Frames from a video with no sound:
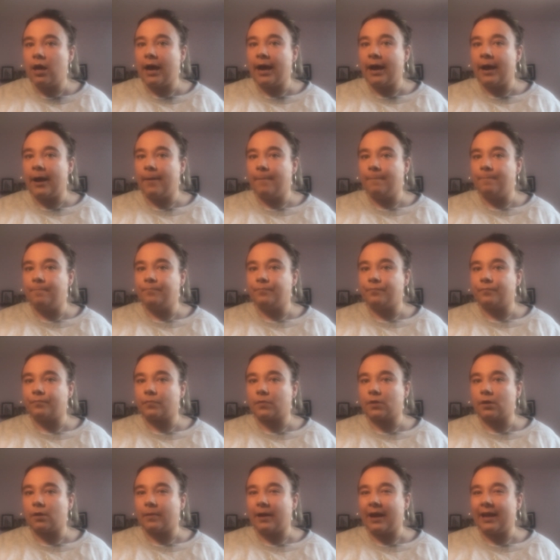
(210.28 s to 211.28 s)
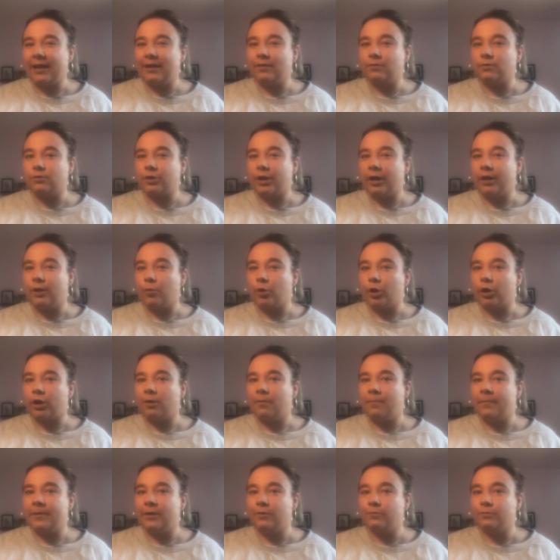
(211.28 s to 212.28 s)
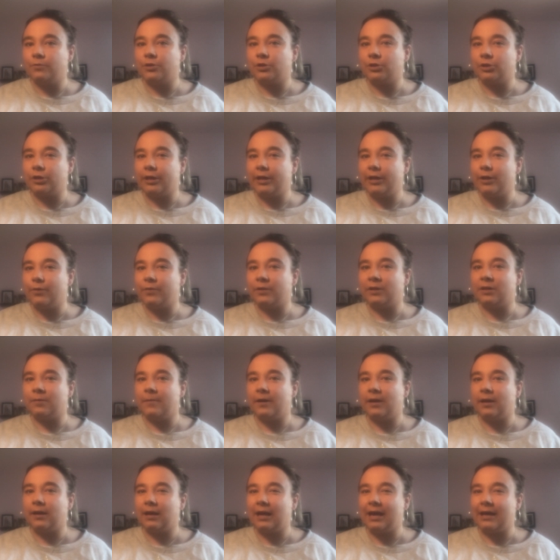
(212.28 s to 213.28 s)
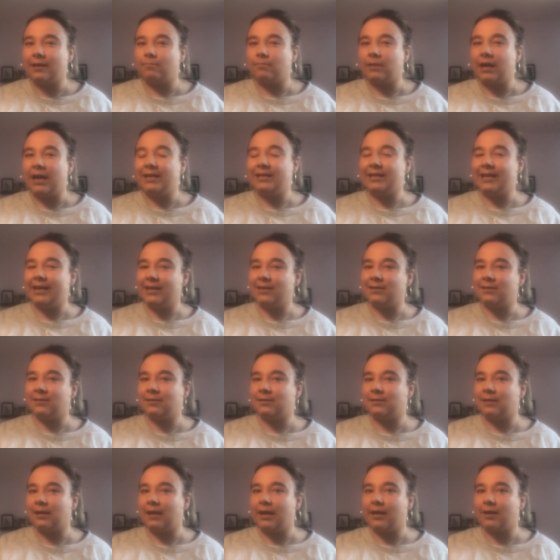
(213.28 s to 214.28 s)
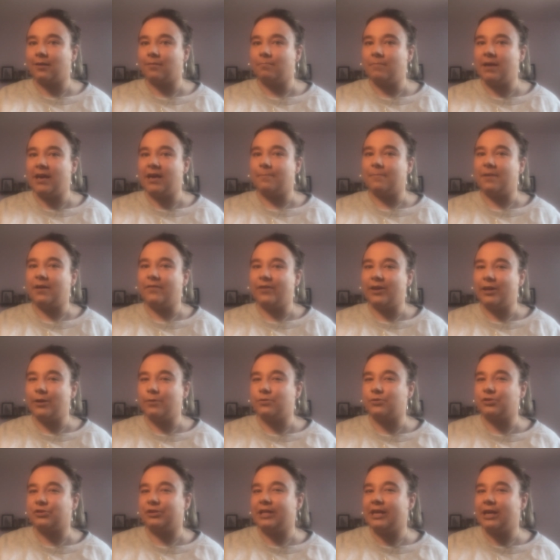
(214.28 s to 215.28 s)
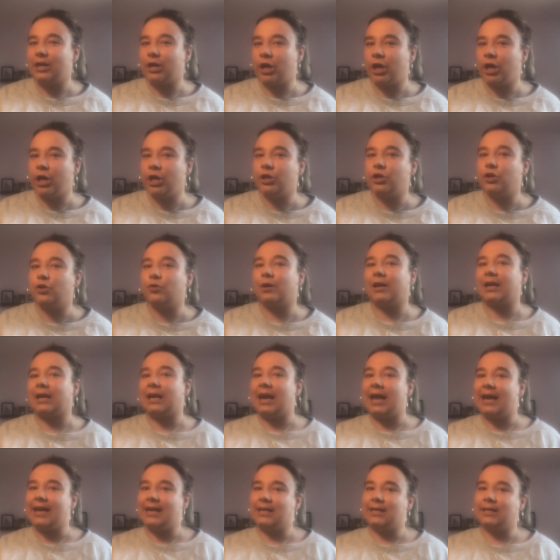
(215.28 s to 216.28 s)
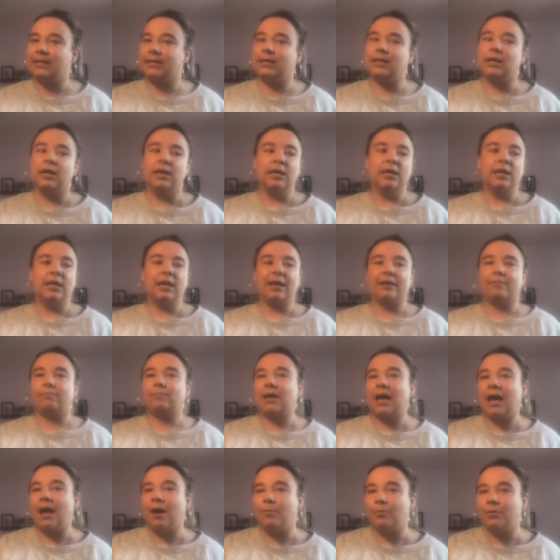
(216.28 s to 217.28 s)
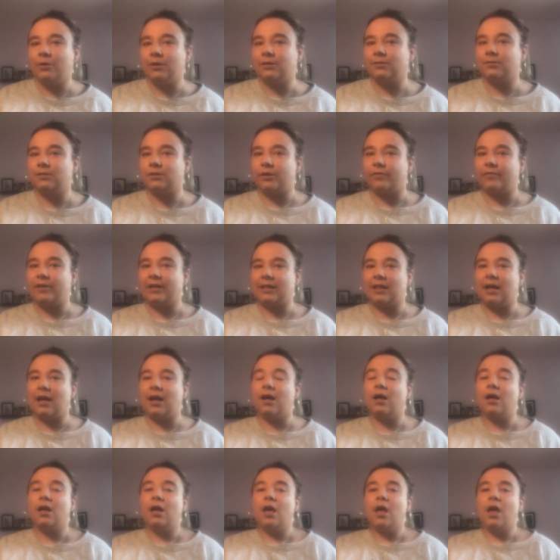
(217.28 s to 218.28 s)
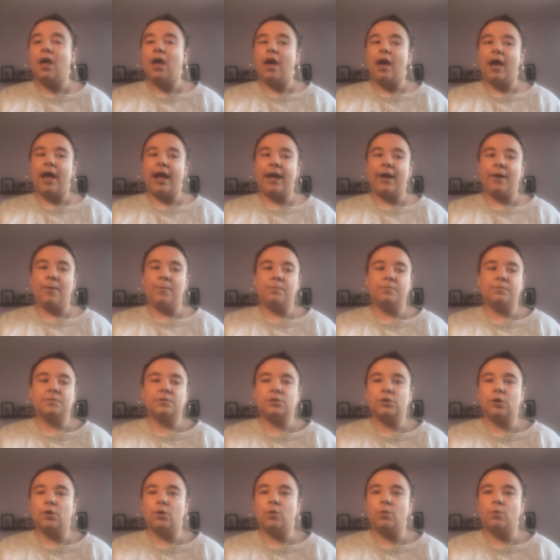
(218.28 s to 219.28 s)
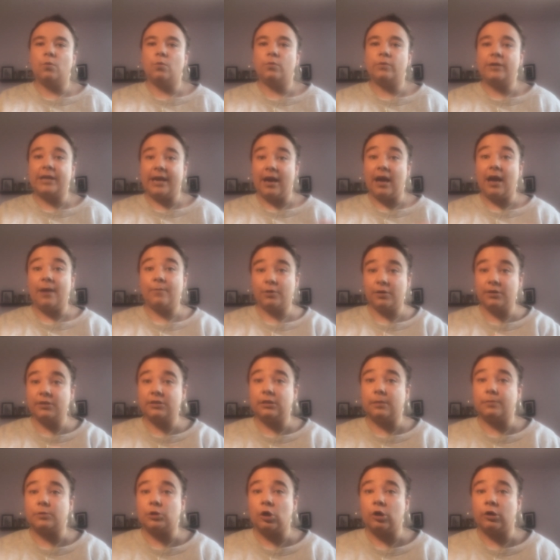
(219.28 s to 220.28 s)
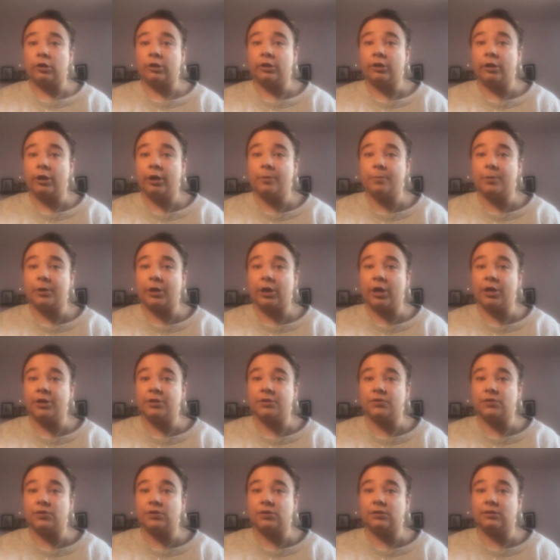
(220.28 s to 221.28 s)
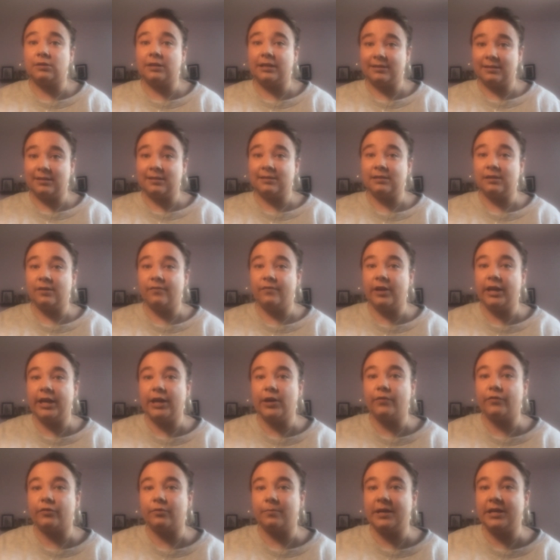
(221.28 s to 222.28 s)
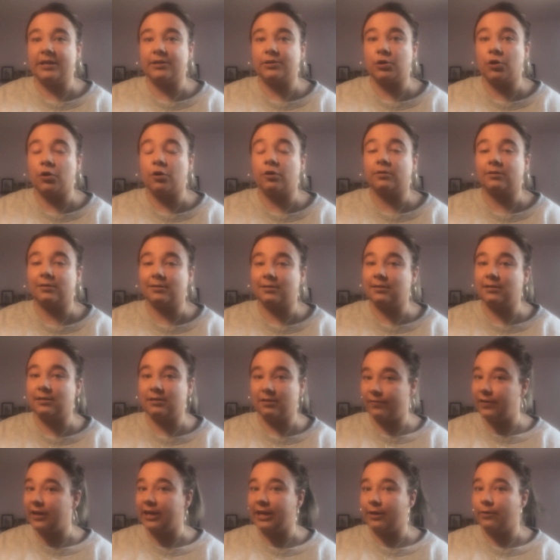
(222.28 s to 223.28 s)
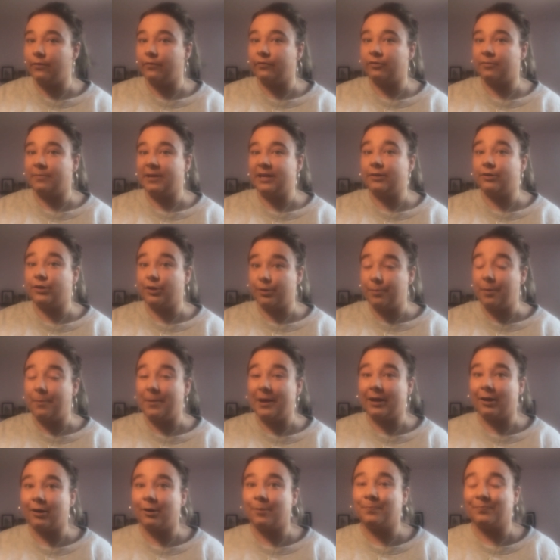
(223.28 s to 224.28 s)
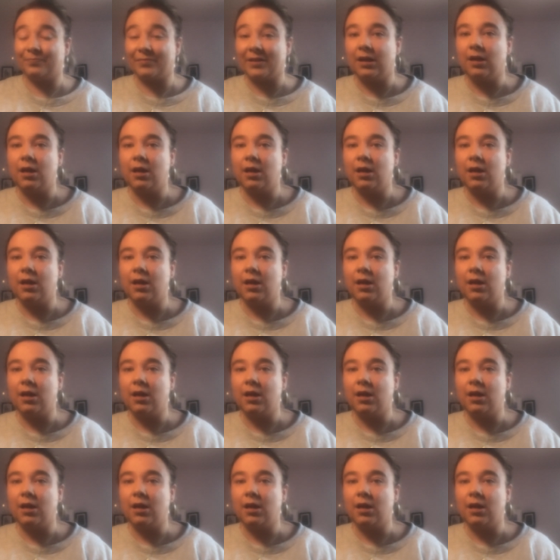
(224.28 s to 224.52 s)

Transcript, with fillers: Um, I'm kind of trying to work on my own studio at the minute, like ideas to like make my videos really good, you know, like lighting, like cameras, stuff like that. Um, so yeah, I'm gonna stop talking now because this isn't a video for me to talk. This is a video for me to do my makeup.